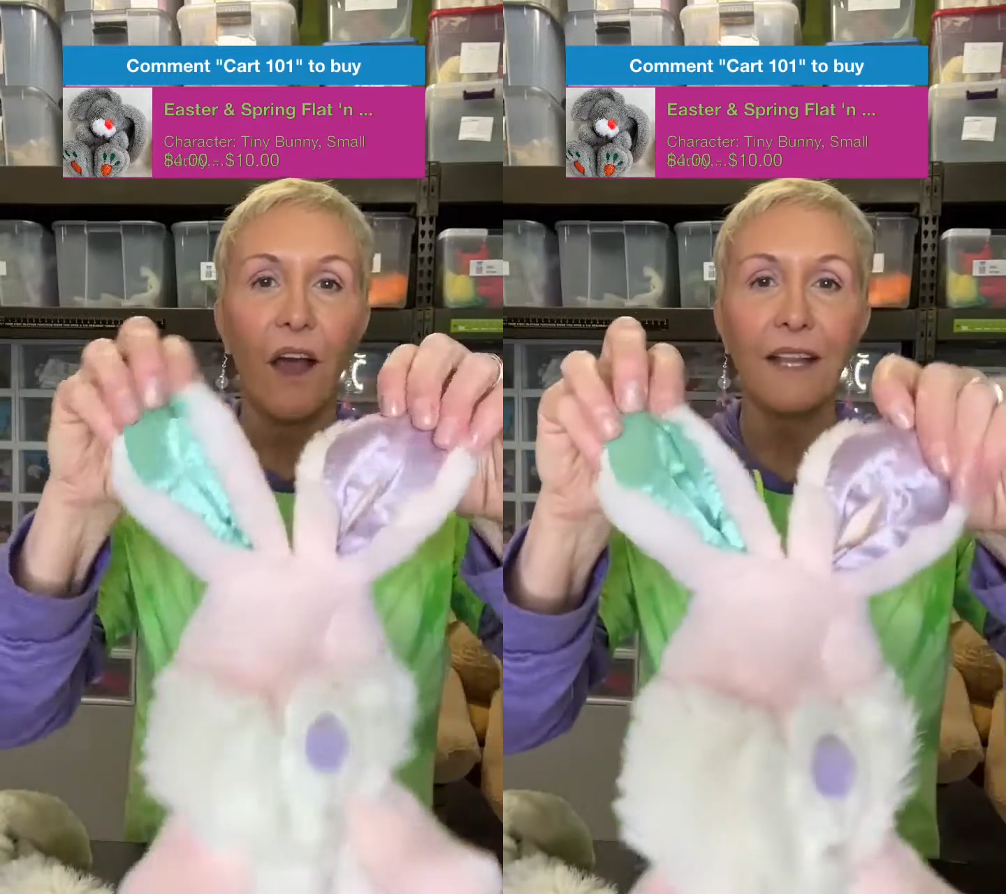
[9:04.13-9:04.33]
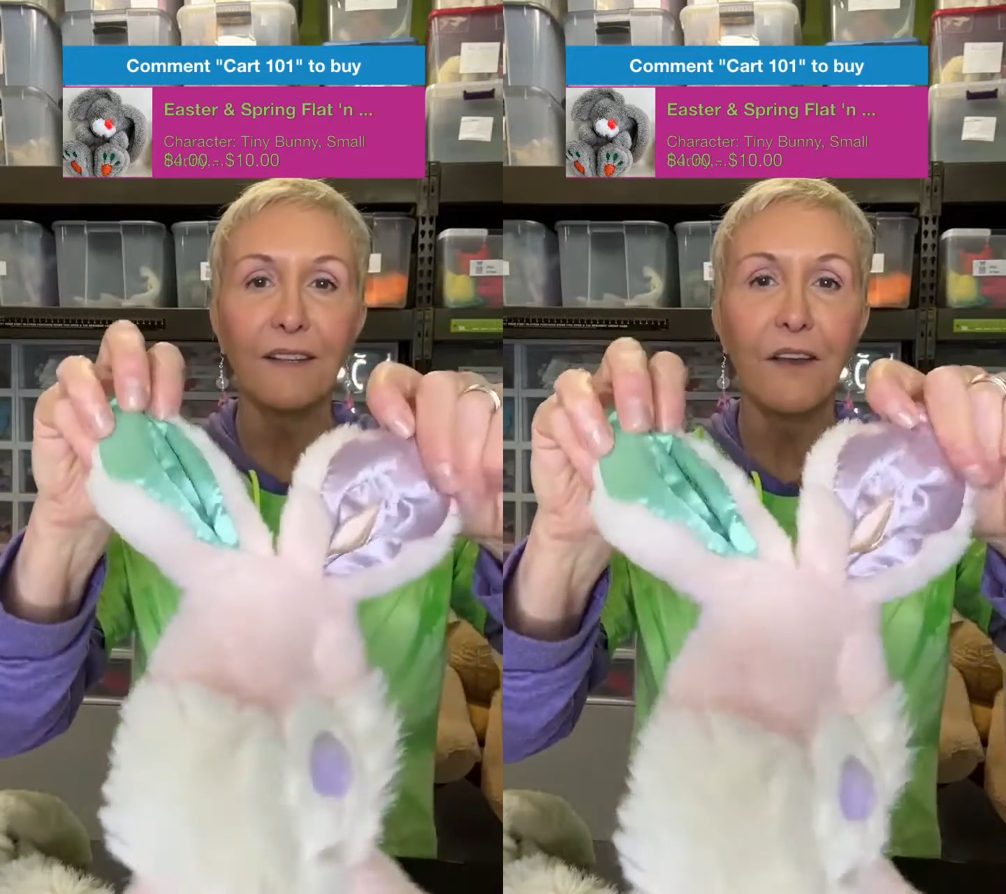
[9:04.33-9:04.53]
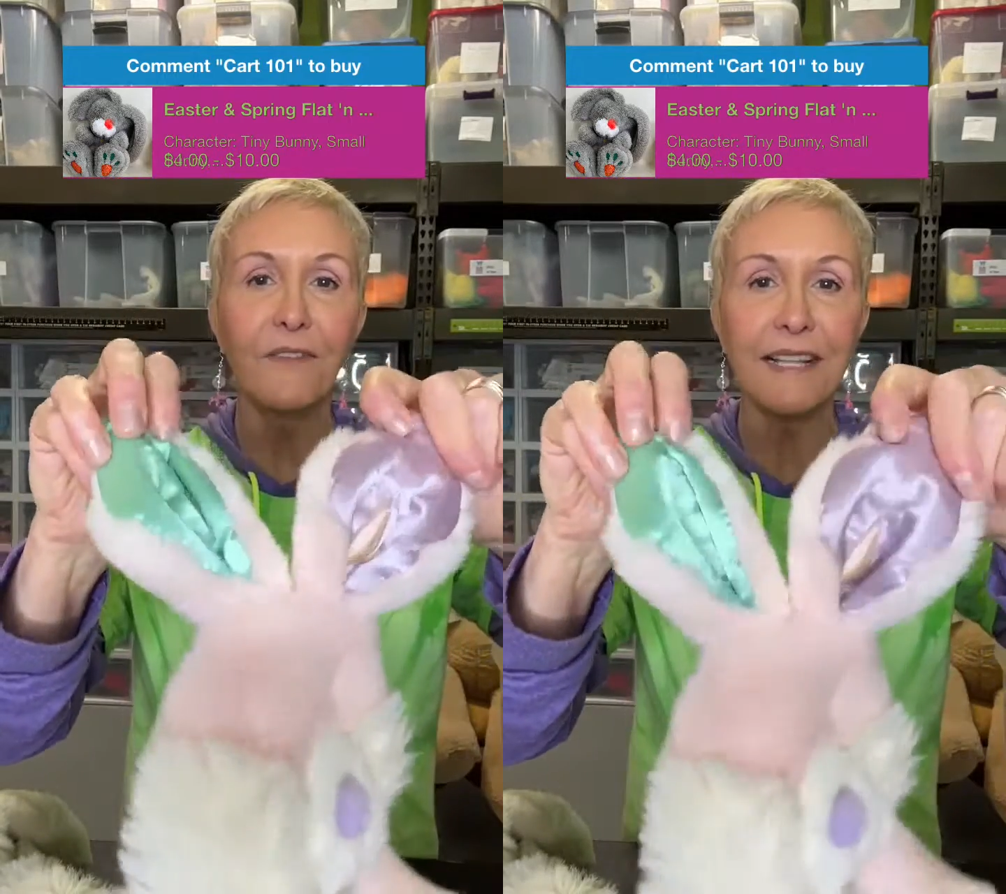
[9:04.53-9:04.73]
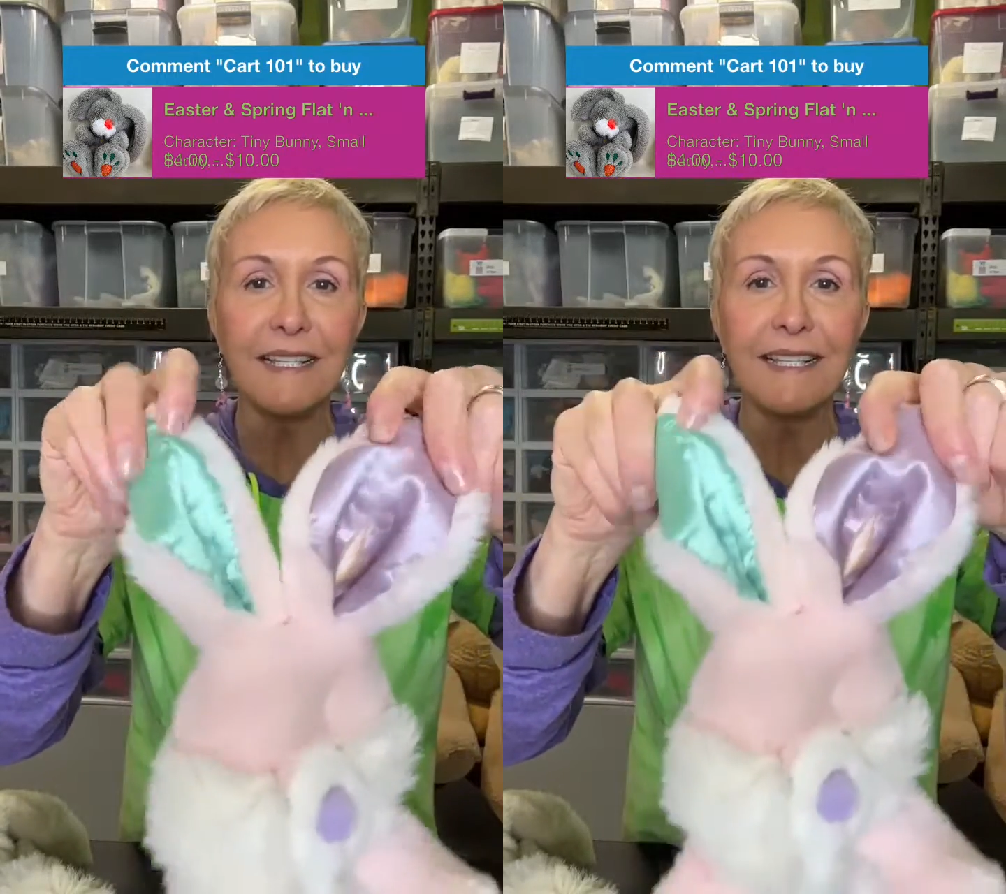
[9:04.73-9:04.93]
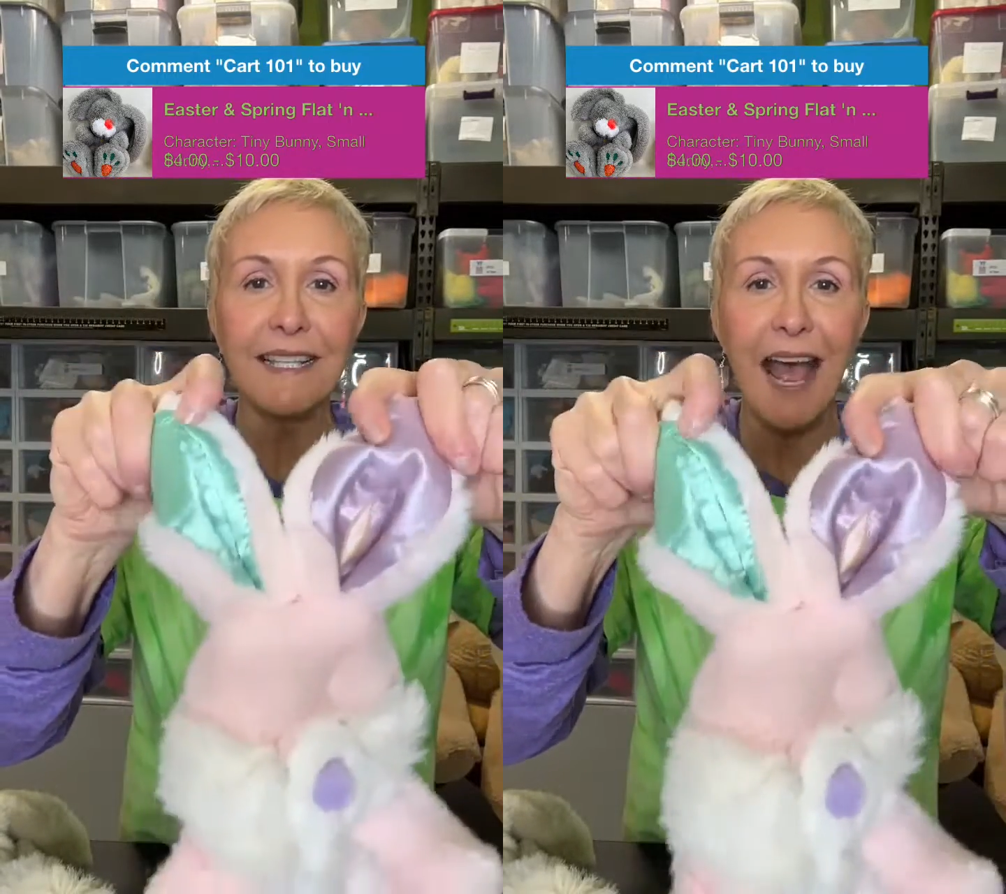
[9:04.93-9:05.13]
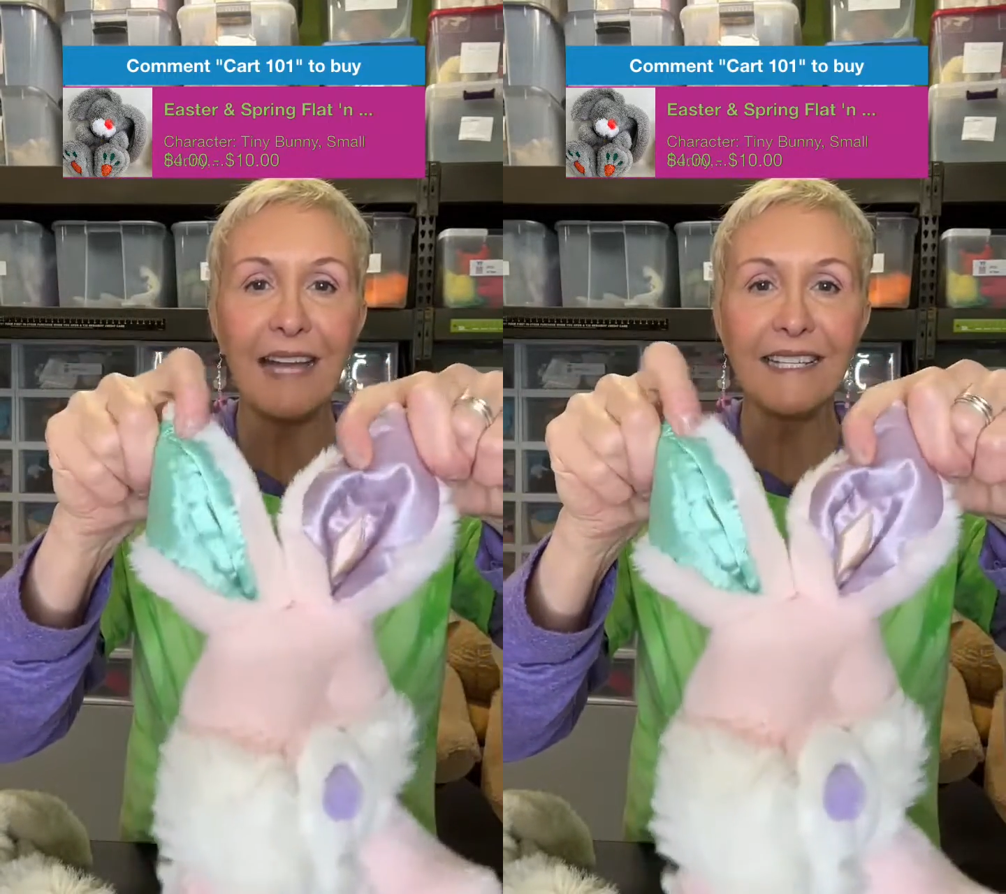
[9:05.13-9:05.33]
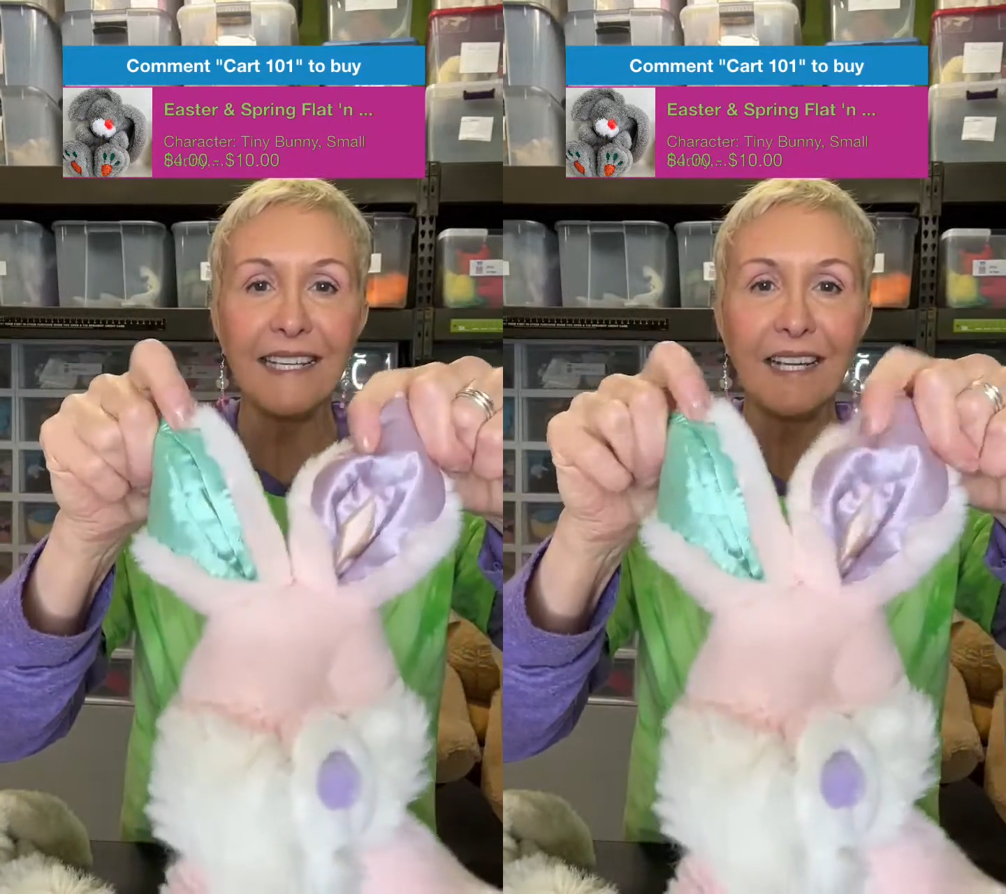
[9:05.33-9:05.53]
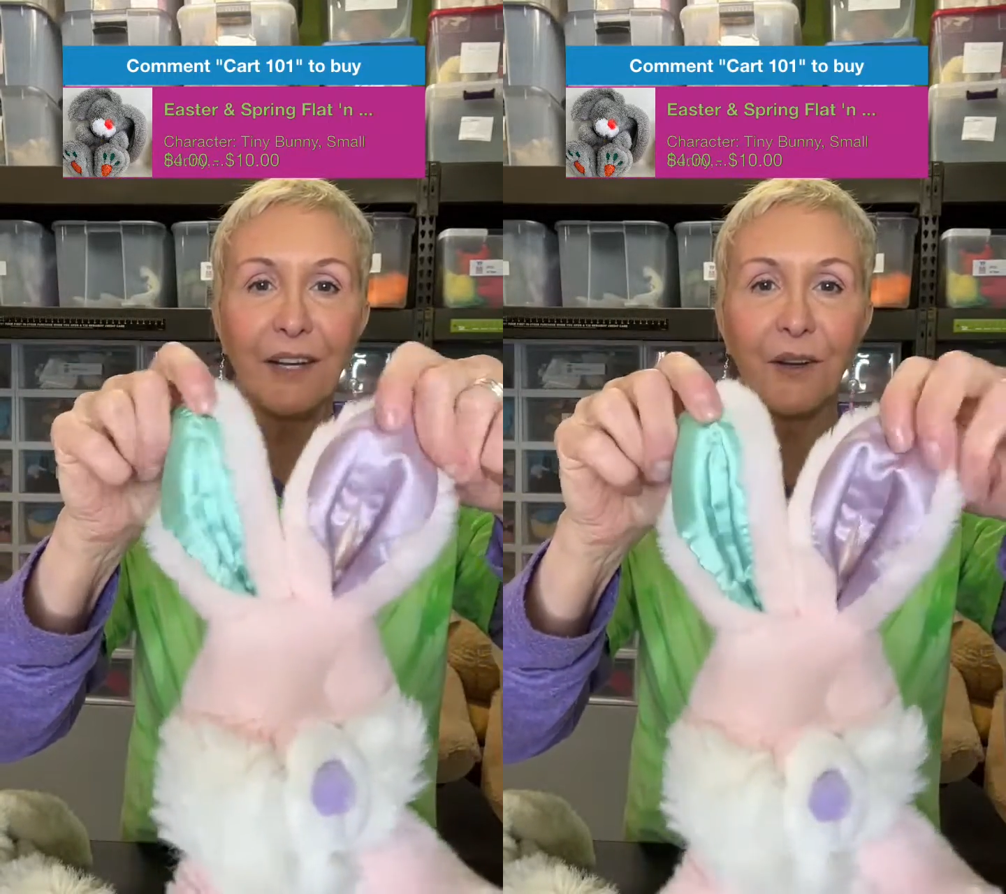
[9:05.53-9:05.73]
I love that satin
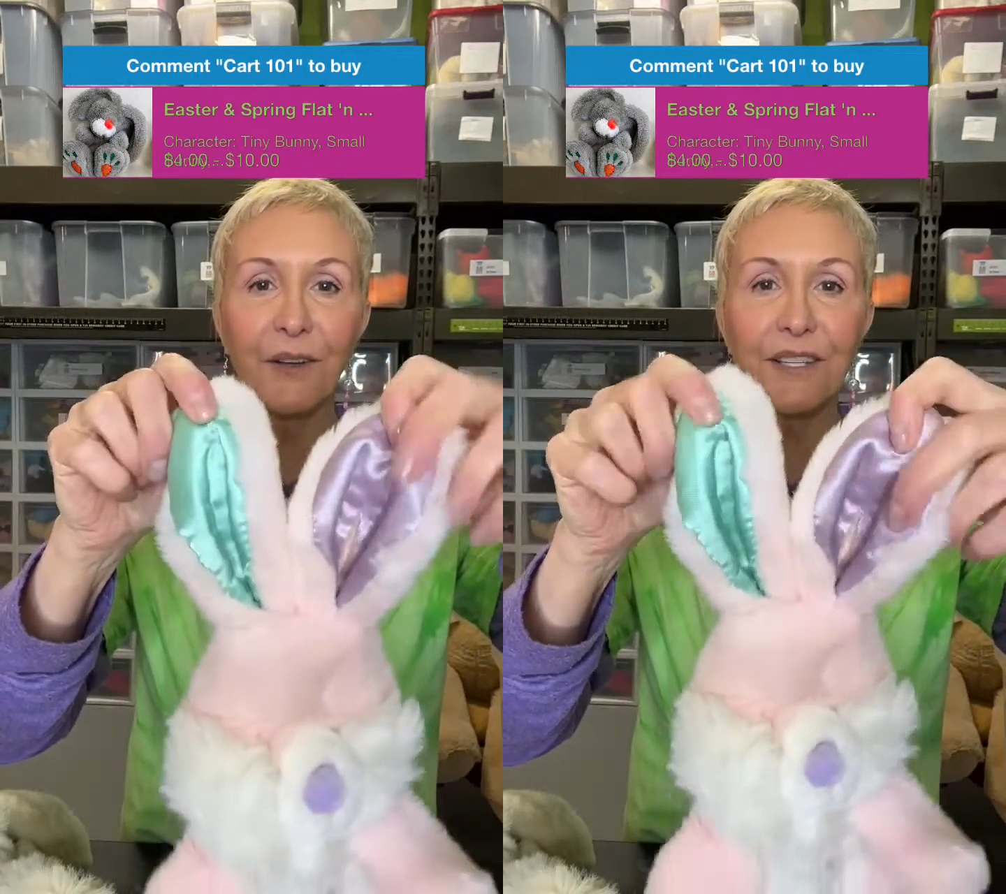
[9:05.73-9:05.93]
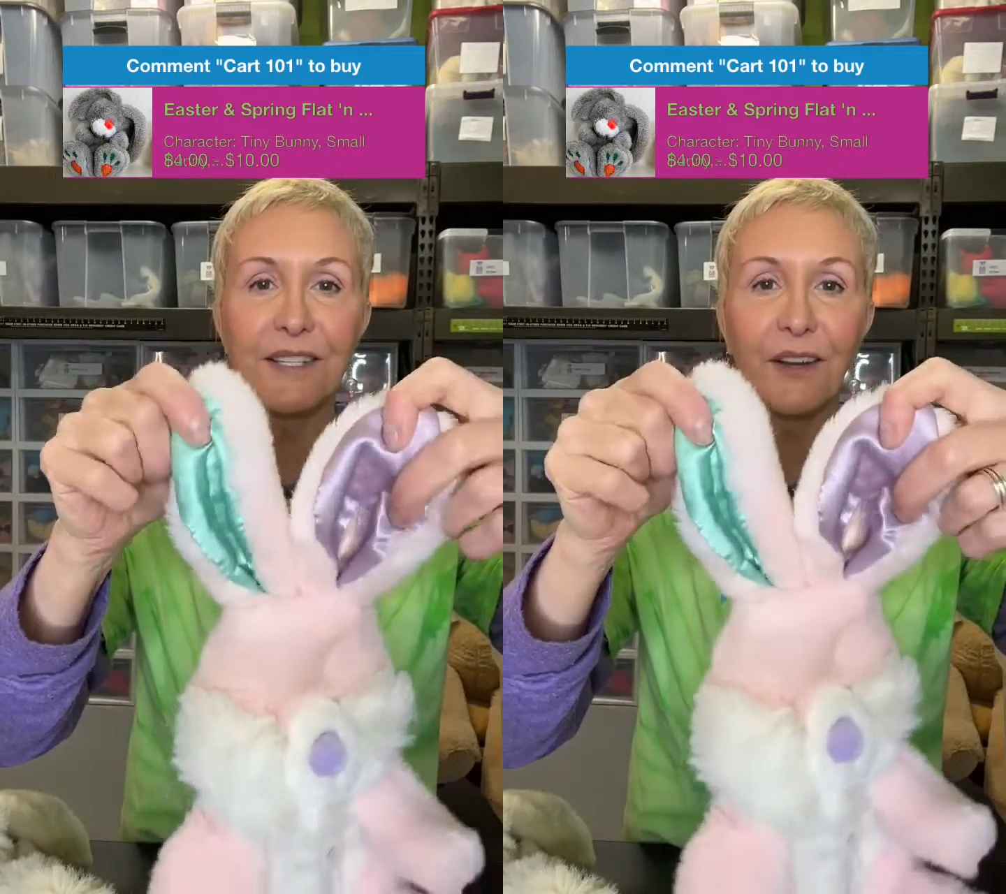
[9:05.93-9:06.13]
ears.